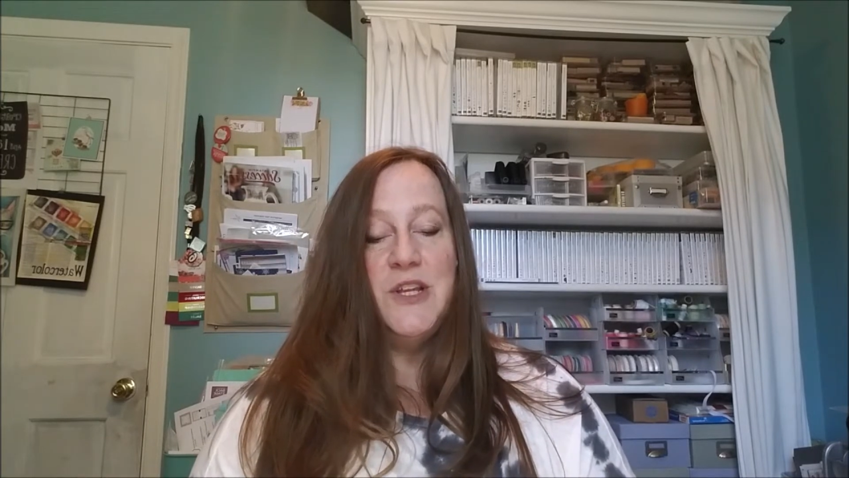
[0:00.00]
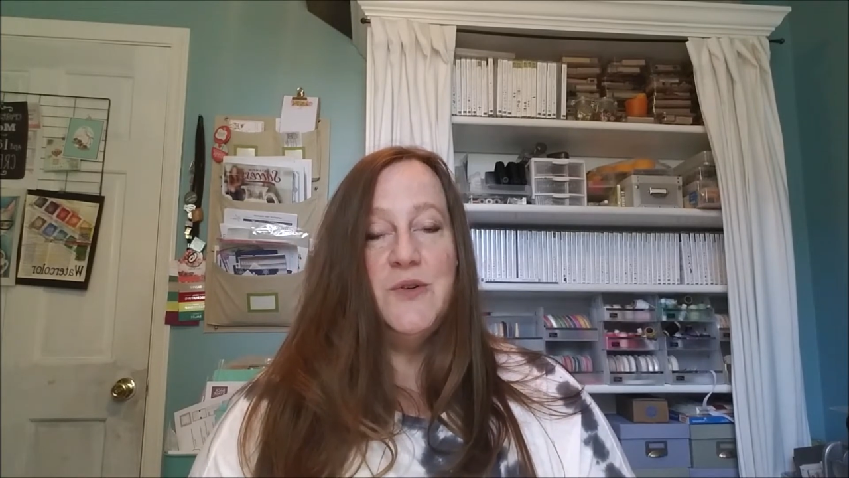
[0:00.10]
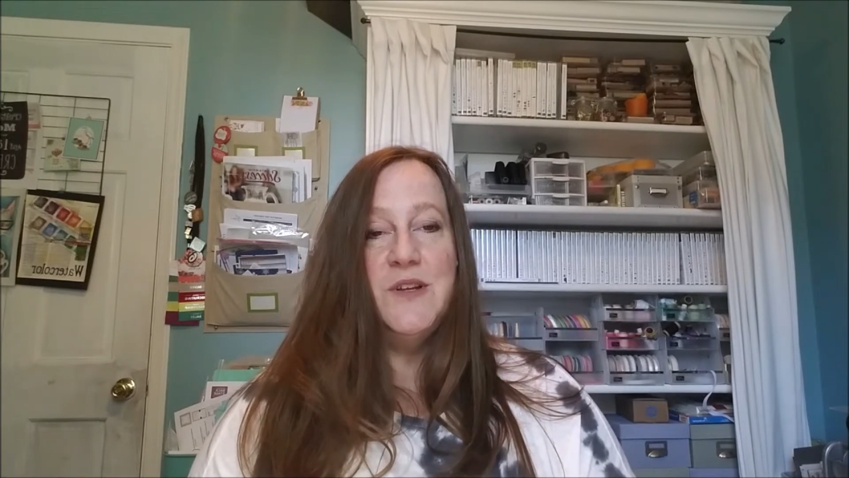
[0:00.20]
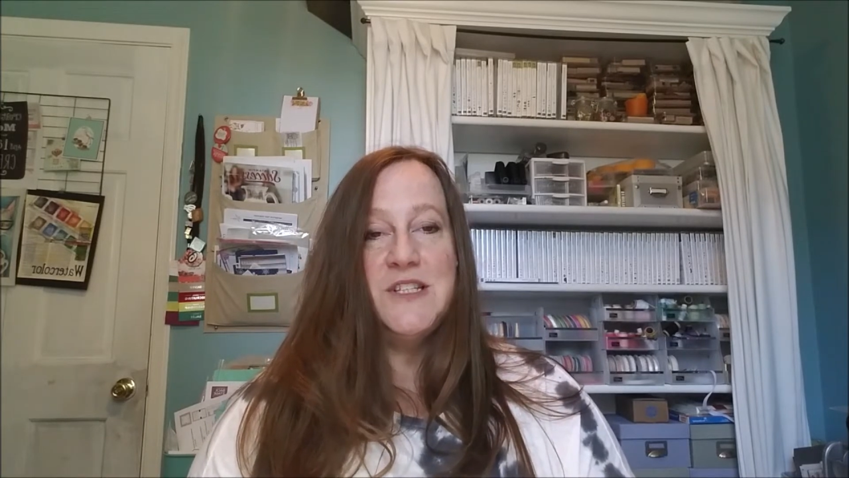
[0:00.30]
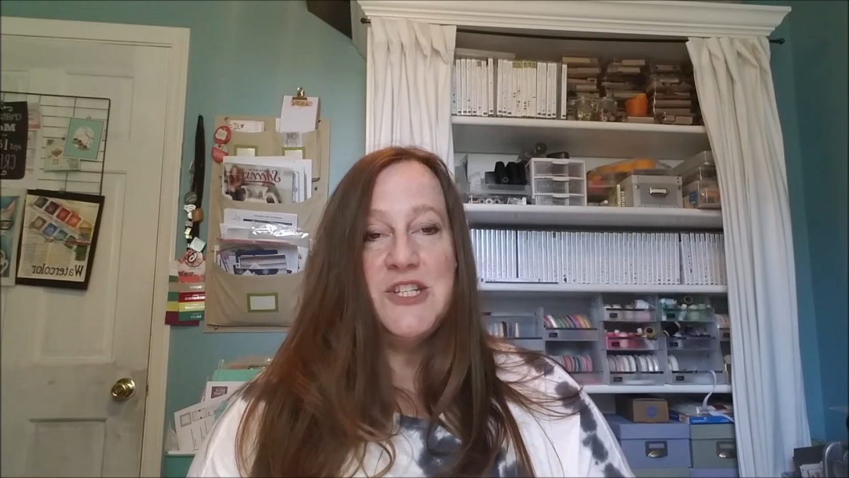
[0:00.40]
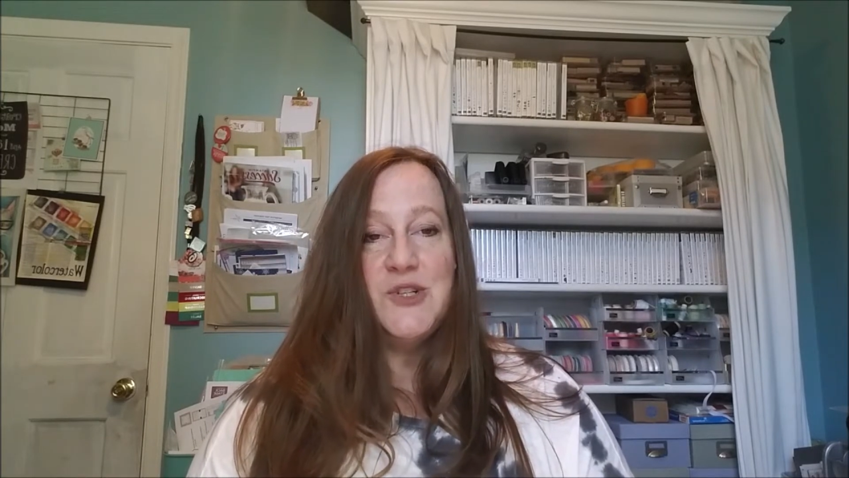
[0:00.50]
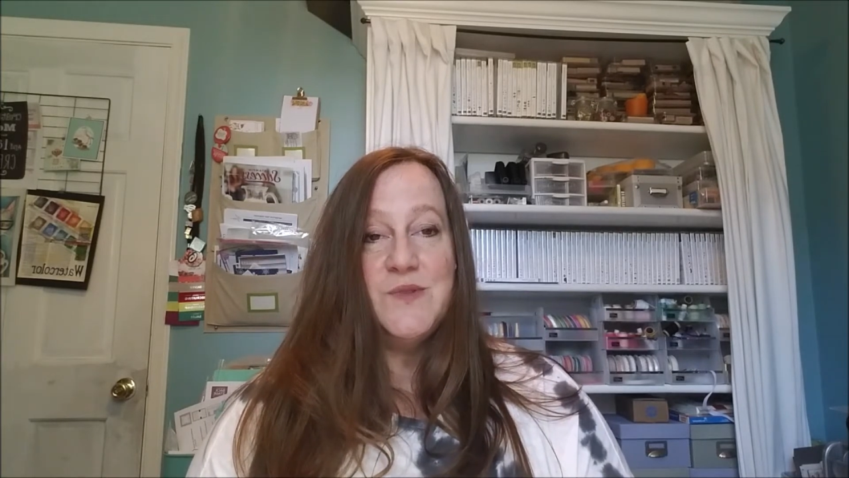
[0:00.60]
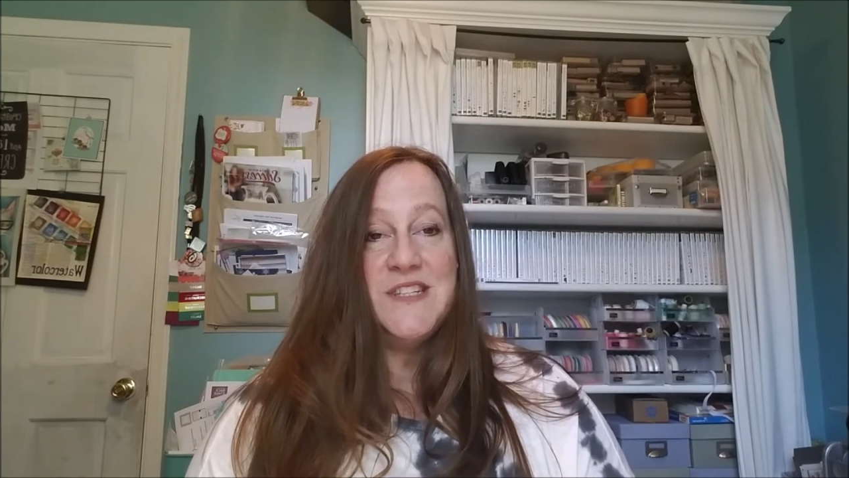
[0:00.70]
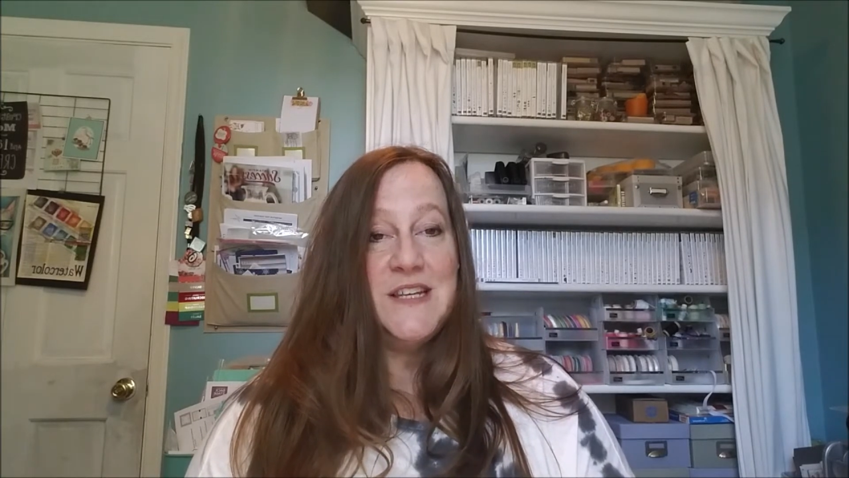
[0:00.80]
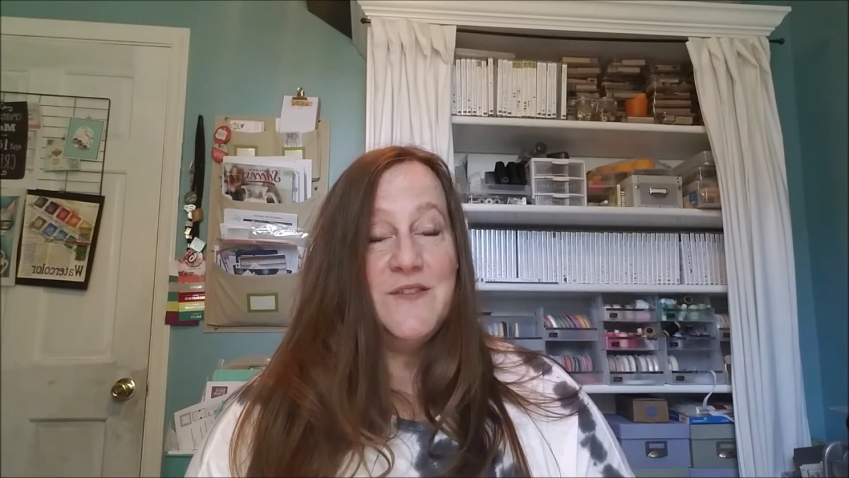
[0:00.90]
you get to
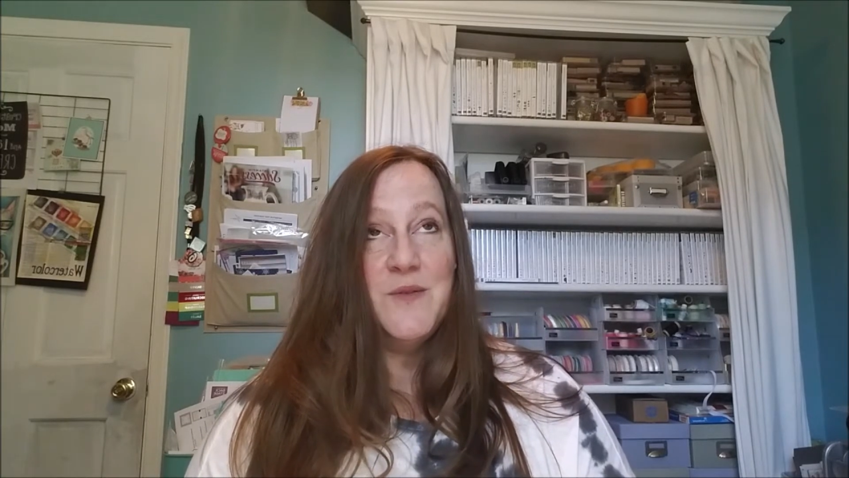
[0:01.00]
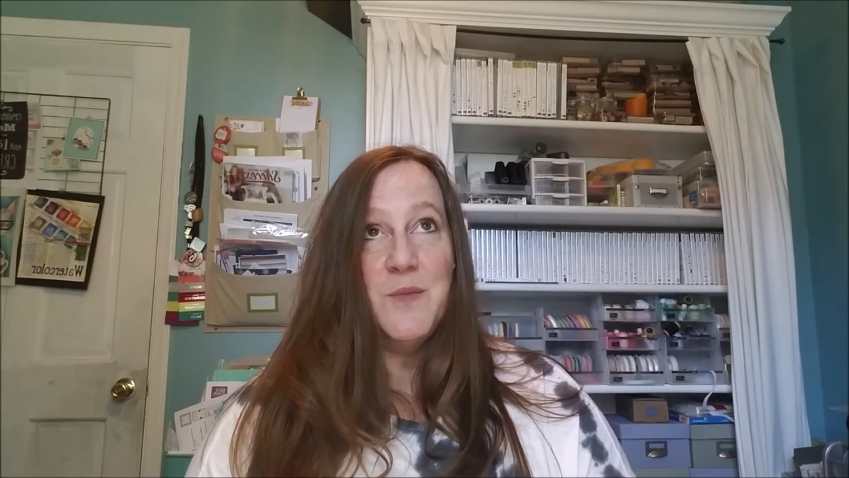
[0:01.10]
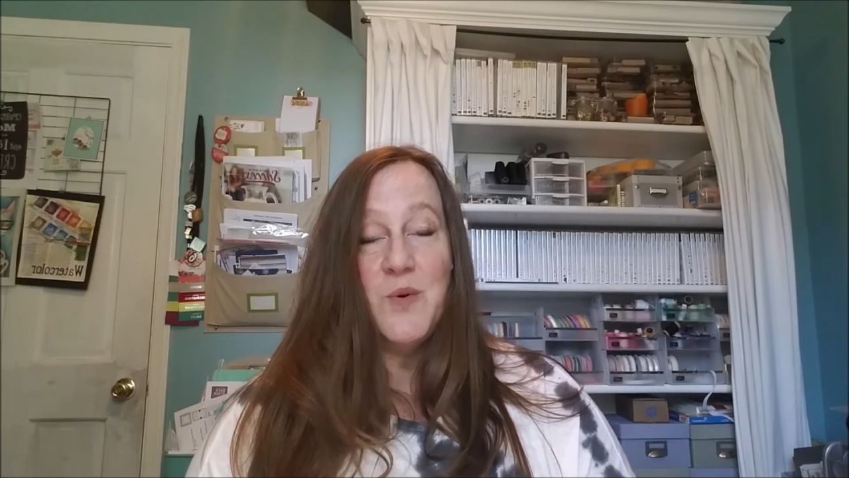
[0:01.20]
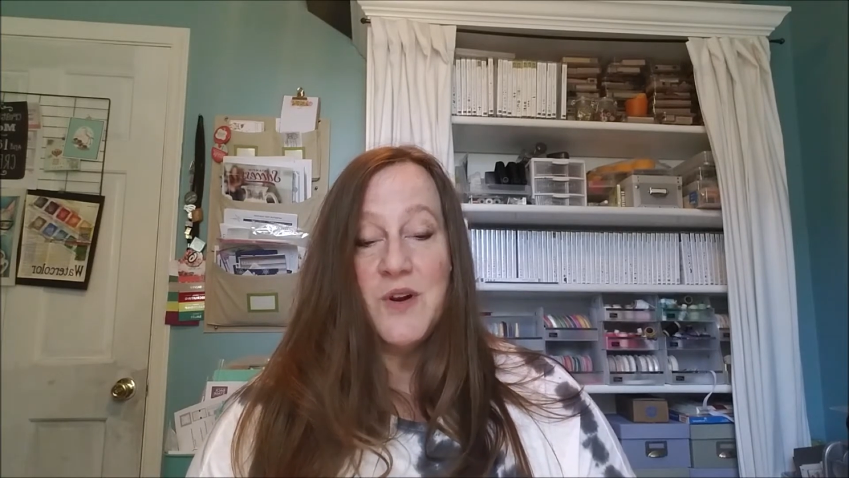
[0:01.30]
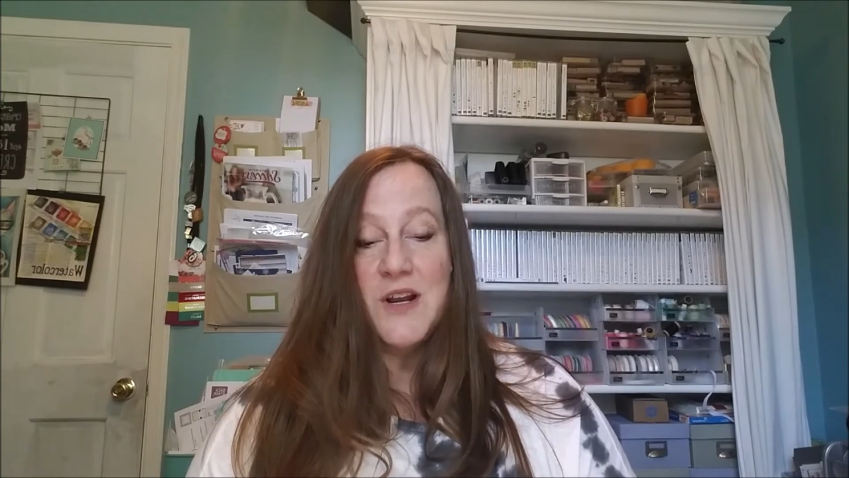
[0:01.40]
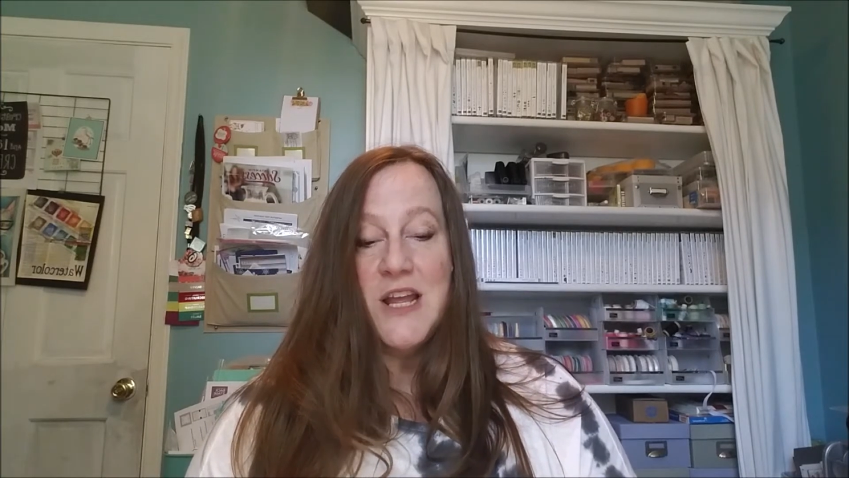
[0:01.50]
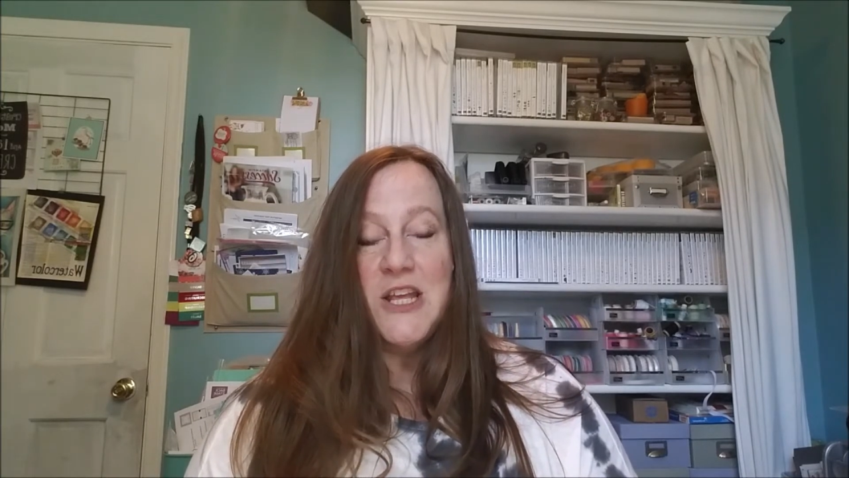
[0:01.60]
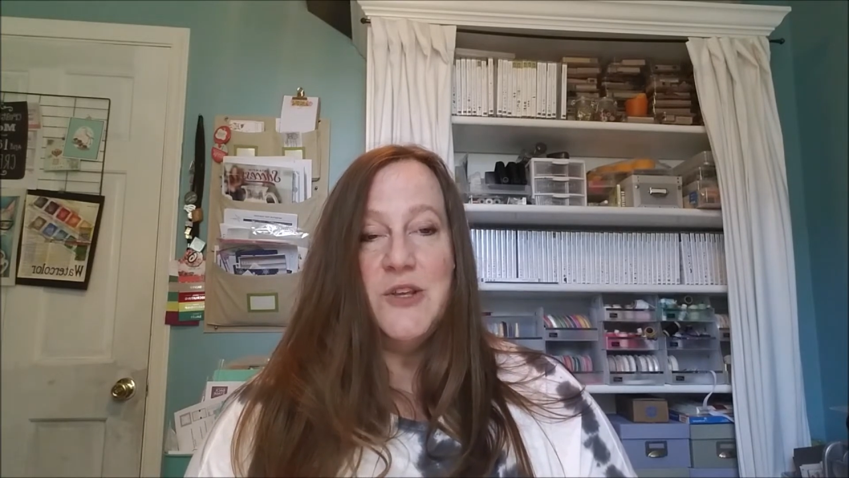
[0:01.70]
choose even more.